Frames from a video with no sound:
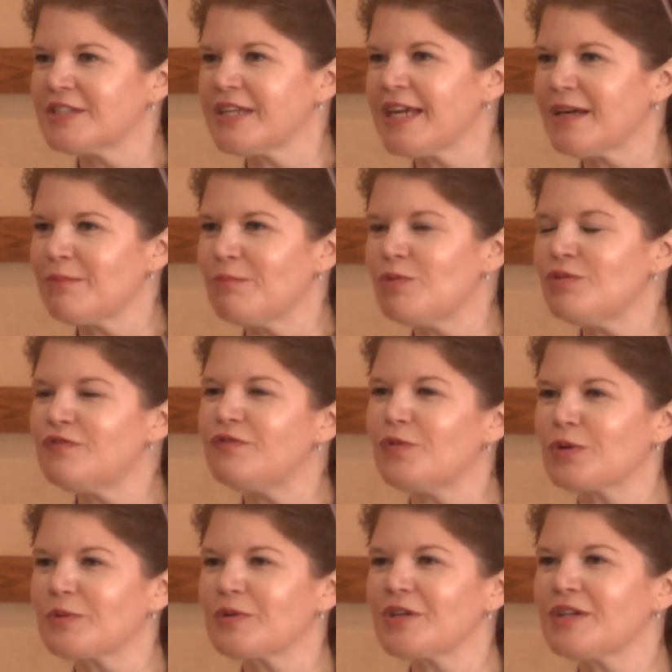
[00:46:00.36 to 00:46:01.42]
and can't move
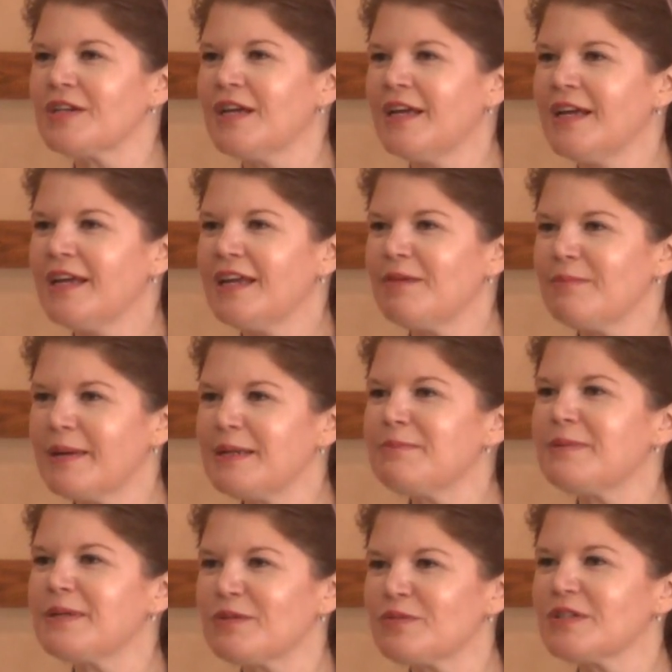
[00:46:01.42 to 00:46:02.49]
forward, it might
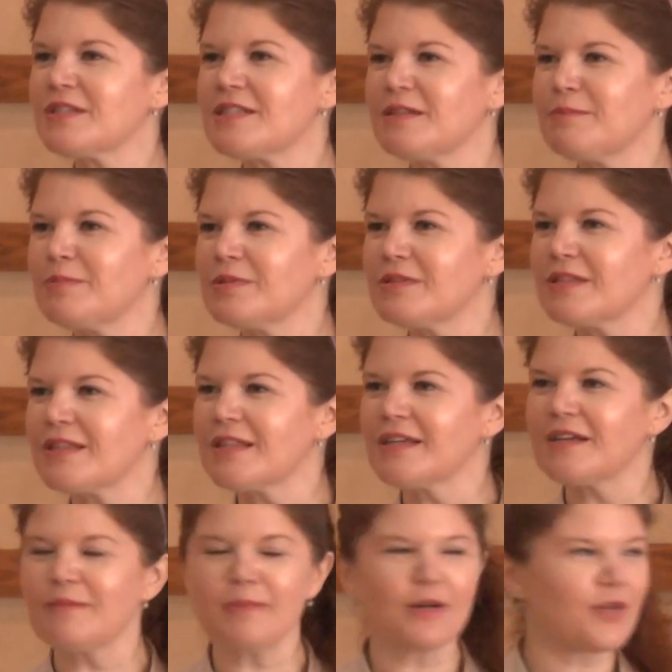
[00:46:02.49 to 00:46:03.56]
be real simple to
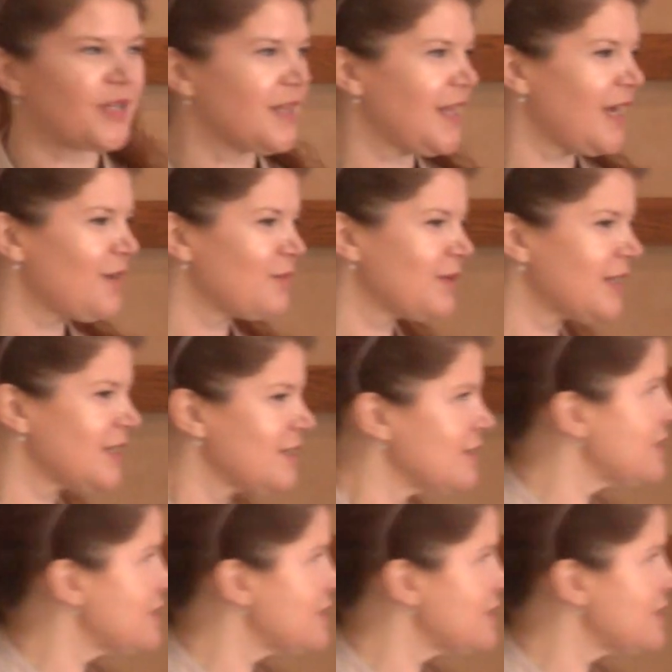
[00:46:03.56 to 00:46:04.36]
think about it that way